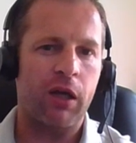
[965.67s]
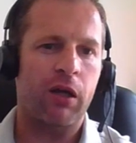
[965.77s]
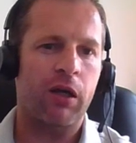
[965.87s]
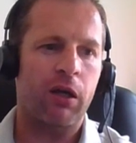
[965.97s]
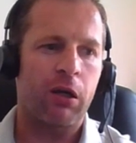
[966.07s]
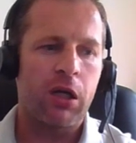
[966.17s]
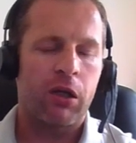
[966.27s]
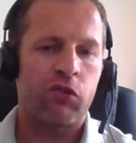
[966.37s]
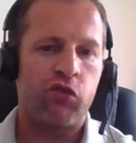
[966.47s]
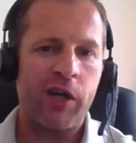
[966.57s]
gonna
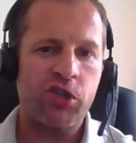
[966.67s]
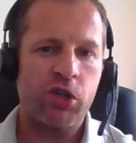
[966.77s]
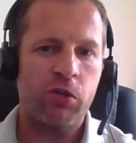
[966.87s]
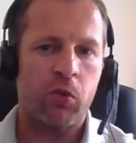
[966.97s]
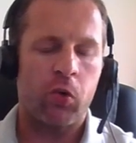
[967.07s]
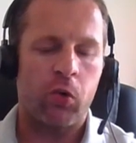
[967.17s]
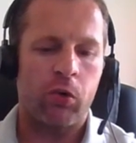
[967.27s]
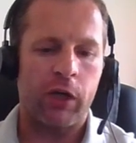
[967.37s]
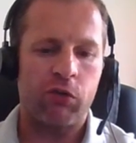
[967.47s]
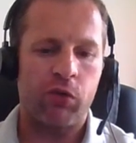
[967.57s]
trash it
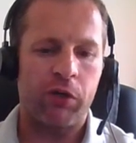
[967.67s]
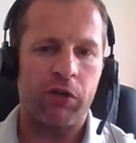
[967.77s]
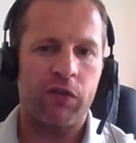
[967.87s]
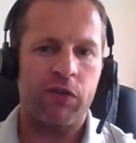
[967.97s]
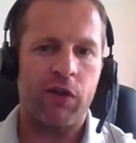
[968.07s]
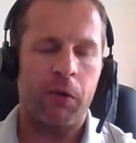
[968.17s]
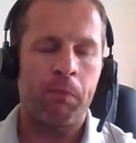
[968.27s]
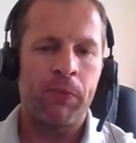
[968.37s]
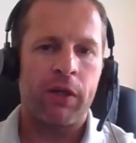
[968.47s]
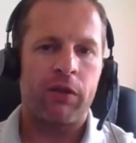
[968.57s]
or get rid of it. So
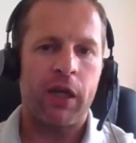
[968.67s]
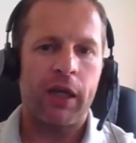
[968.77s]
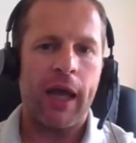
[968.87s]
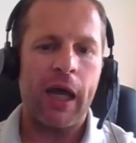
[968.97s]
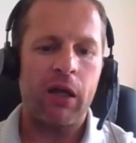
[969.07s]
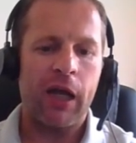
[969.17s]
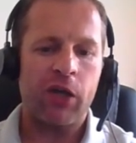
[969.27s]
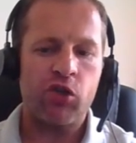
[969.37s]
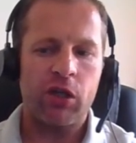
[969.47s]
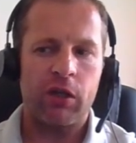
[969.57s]
they can
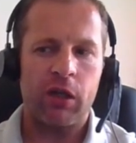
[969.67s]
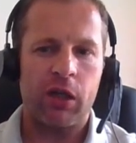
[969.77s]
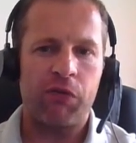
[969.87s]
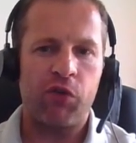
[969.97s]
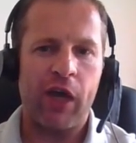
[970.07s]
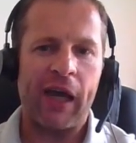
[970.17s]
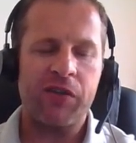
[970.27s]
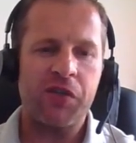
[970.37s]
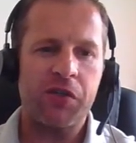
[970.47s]
actually then give you access